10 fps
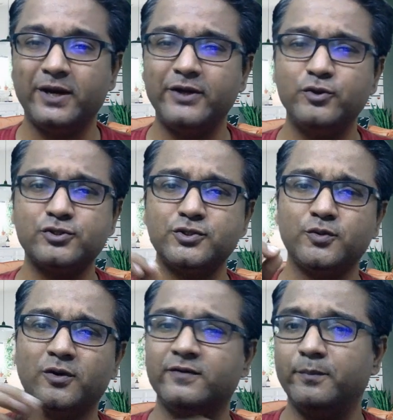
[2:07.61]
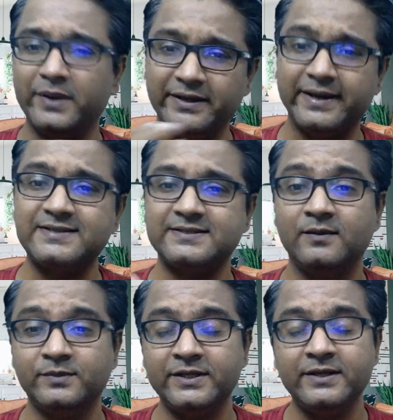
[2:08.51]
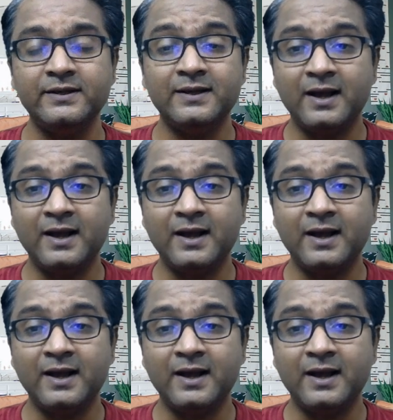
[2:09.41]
Baidu is also one of the biggest company.